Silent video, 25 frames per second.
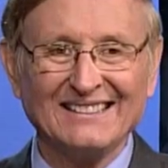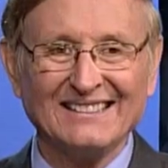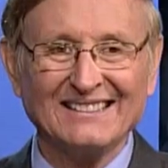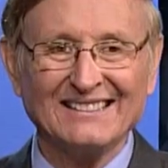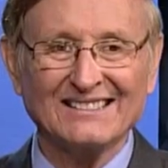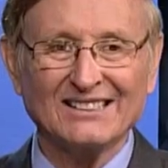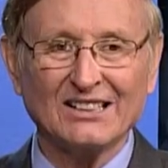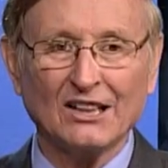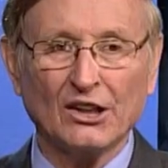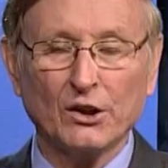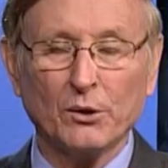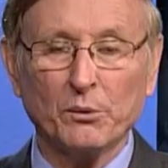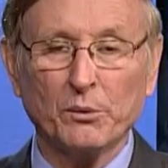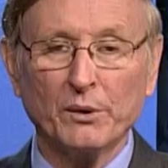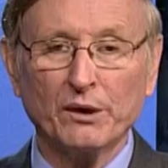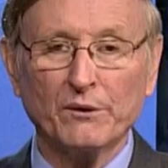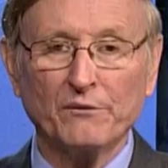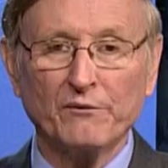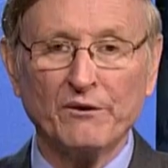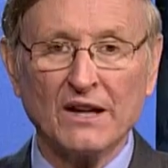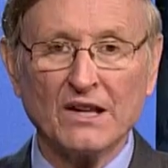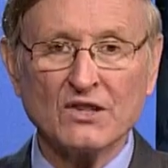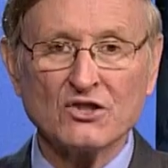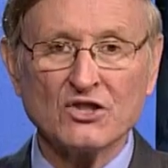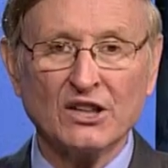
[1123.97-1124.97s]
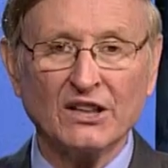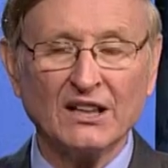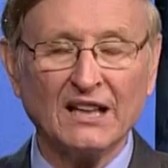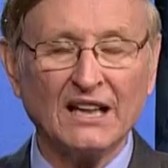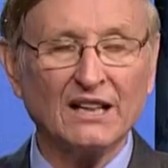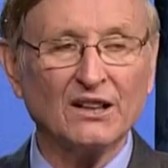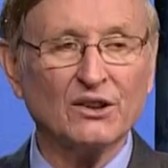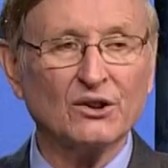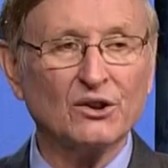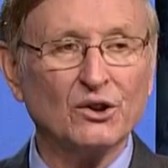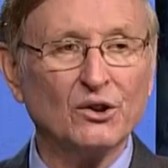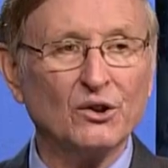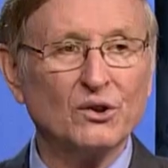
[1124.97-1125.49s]
So the word vision
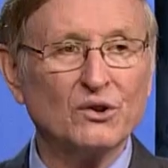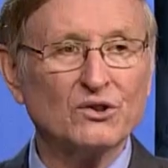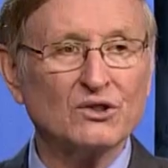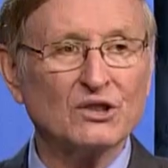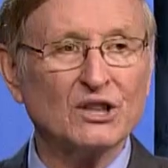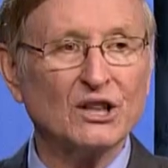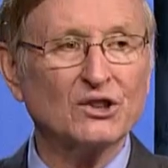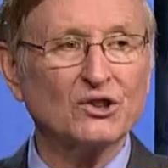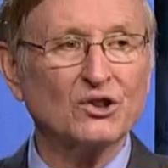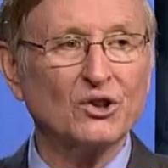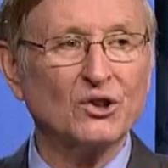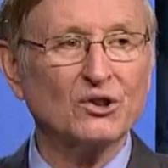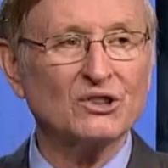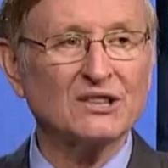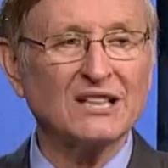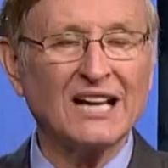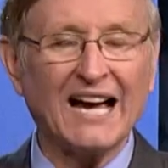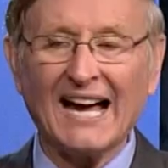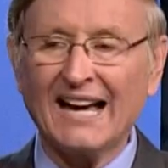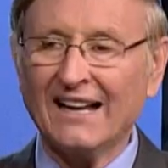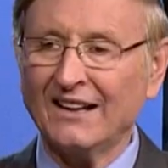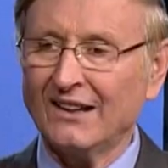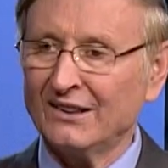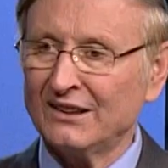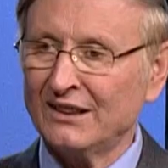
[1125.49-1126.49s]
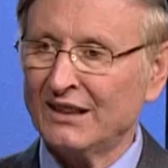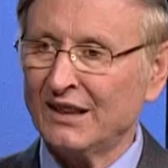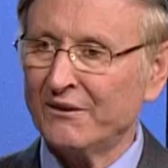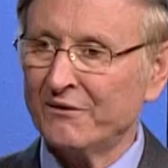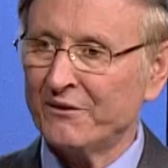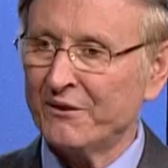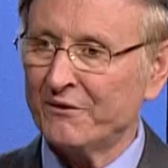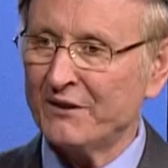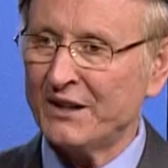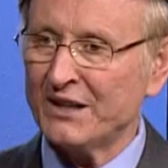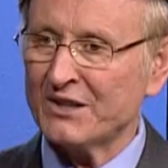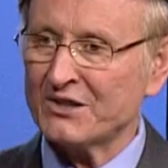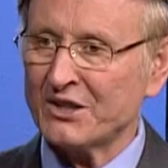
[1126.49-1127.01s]
includes the totality of
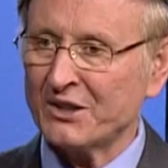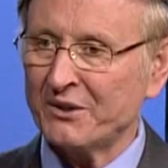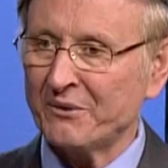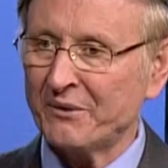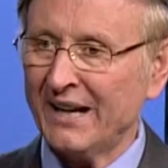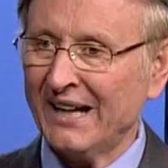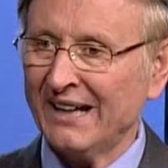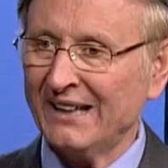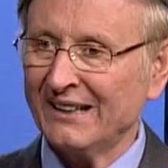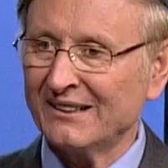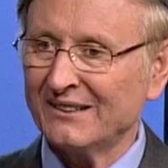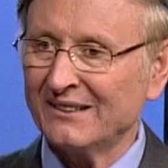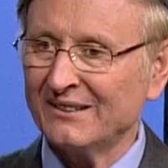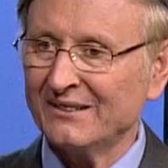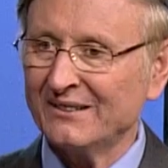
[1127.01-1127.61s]
the vision, right?